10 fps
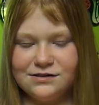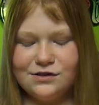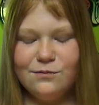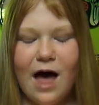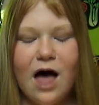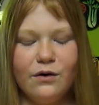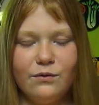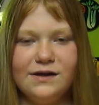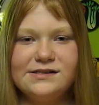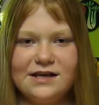To
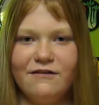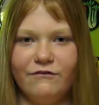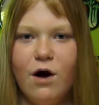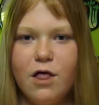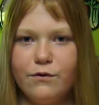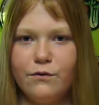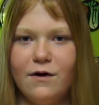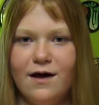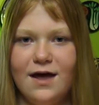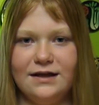buy a whiskey for
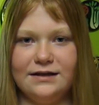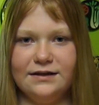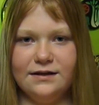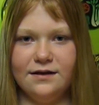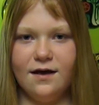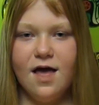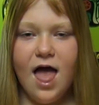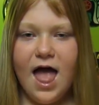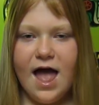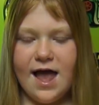the way.
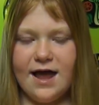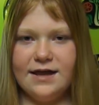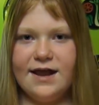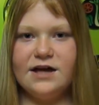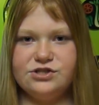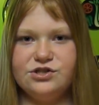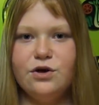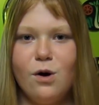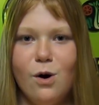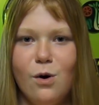And I
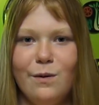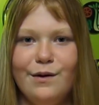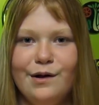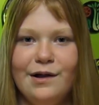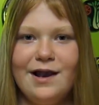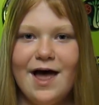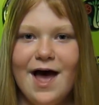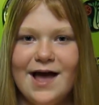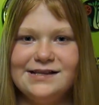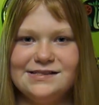sure would
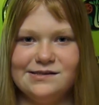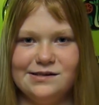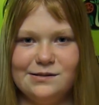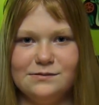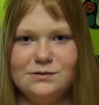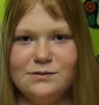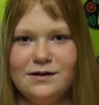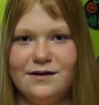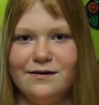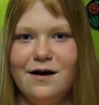like some
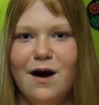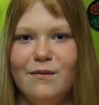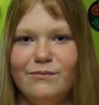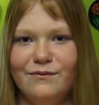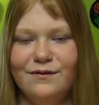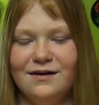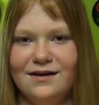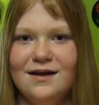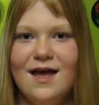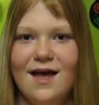sweet
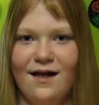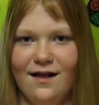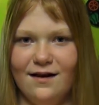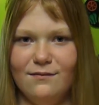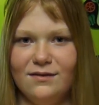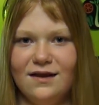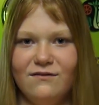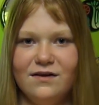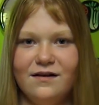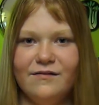company. And I'm
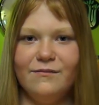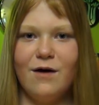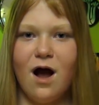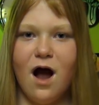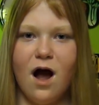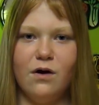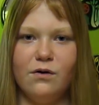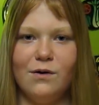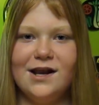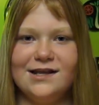leaving
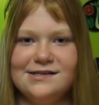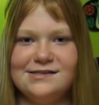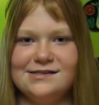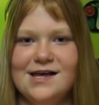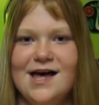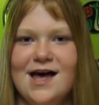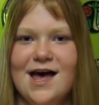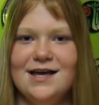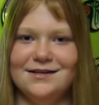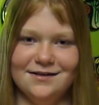tomorrow. What do you
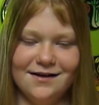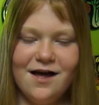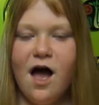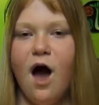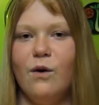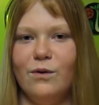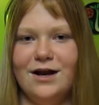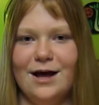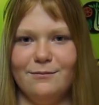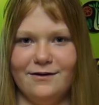say?
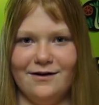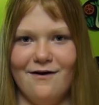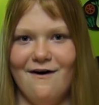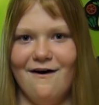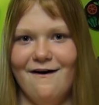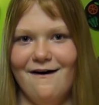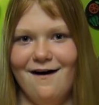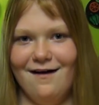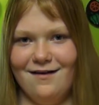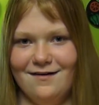When I'm
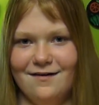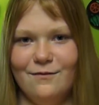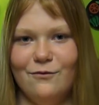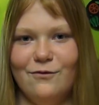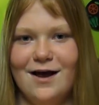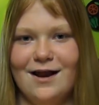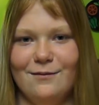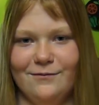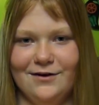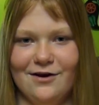gone. When
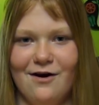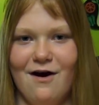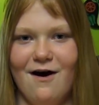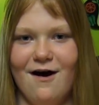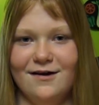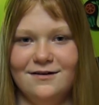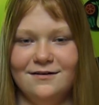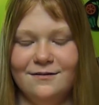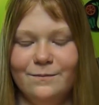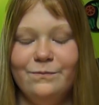I'm gone.